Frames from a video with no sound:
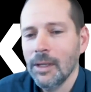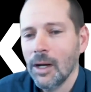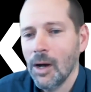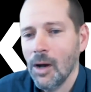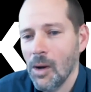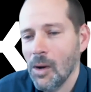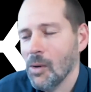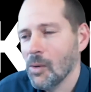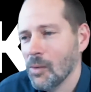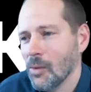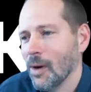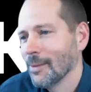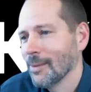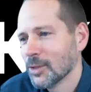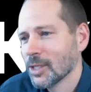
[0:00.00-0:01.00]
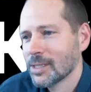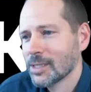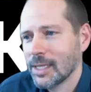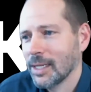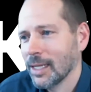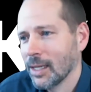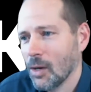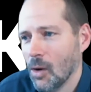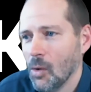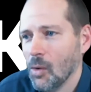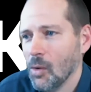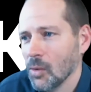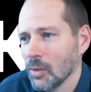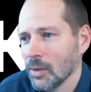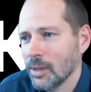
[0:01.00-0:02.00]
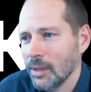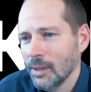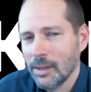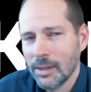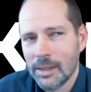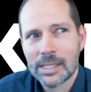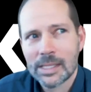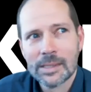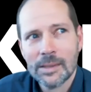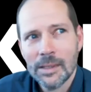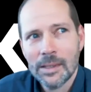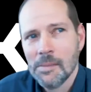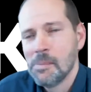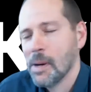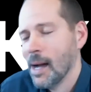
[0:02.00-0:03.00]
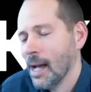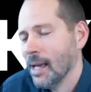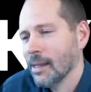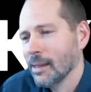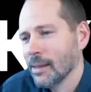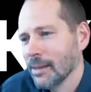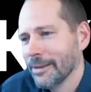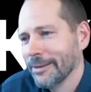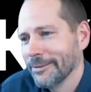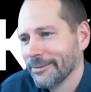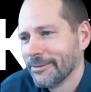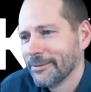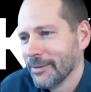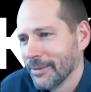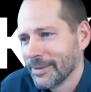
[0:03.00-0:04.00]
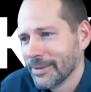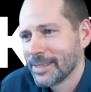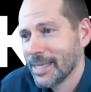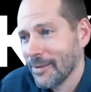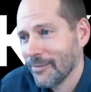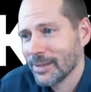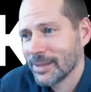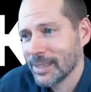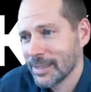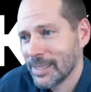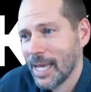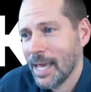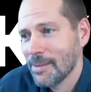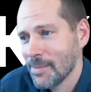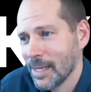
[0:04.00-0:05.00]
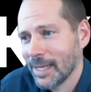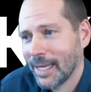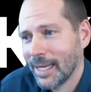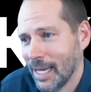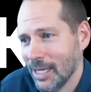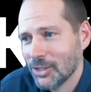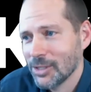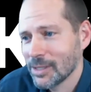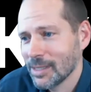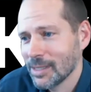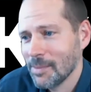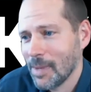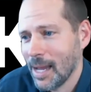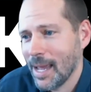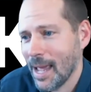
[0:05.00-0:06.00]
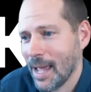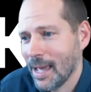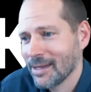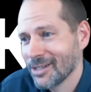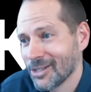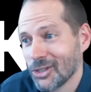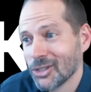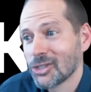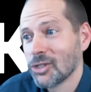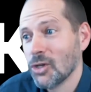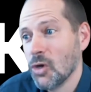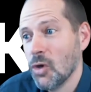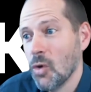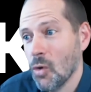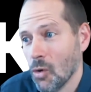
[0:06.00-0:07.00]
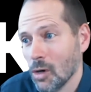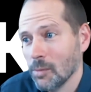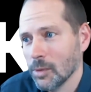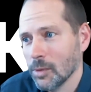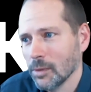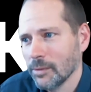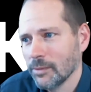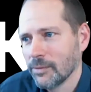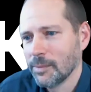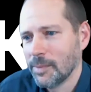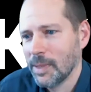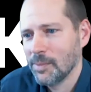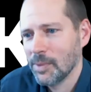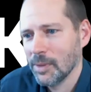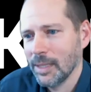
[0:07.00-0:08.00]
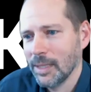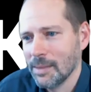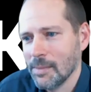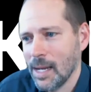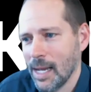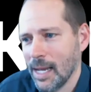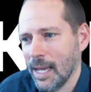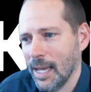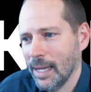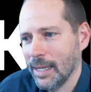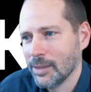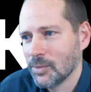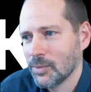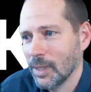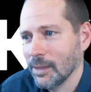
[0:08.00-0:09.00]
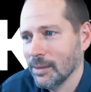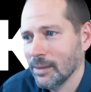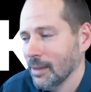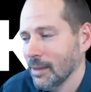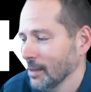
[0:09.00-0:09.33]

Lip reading: Oh, I'm just getting old. This pile of 7 to 10 medications in my hand is just normal for people in my age. Well,